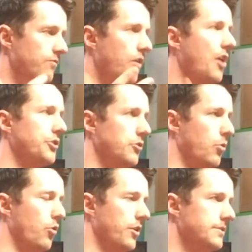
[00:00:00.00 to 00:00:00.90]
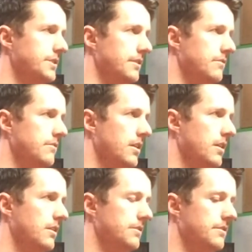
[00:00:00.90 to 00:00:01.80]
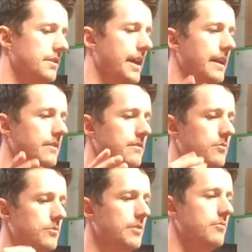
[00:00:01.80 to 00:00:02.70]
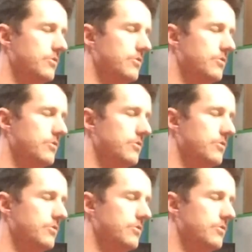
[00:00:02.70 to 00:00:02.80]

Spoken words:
were volume-oriented that